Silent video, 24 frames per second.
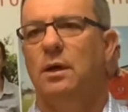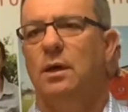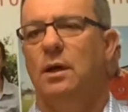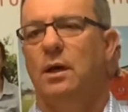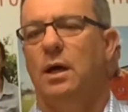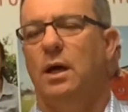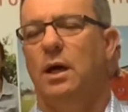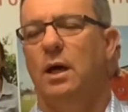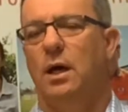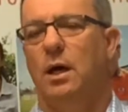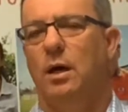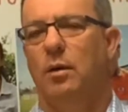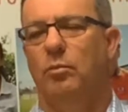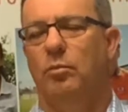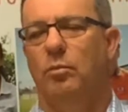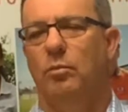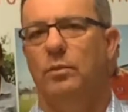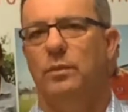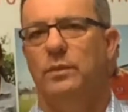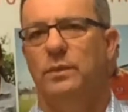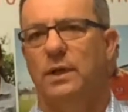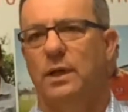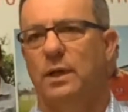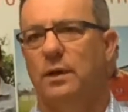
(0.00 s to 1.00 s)

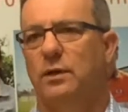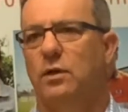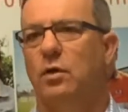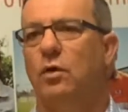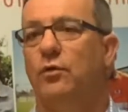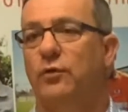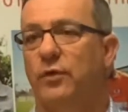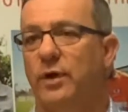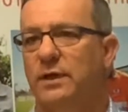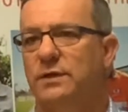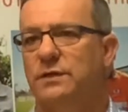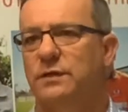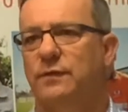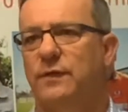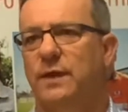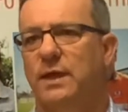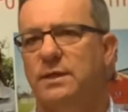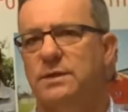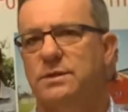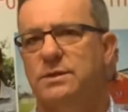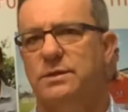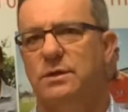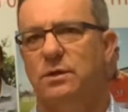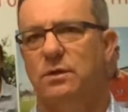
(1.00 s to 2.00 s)
contracts of
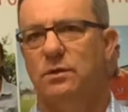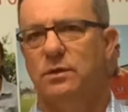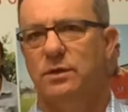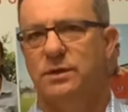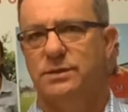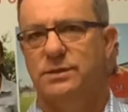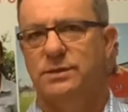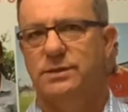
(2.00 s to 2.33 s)
that size.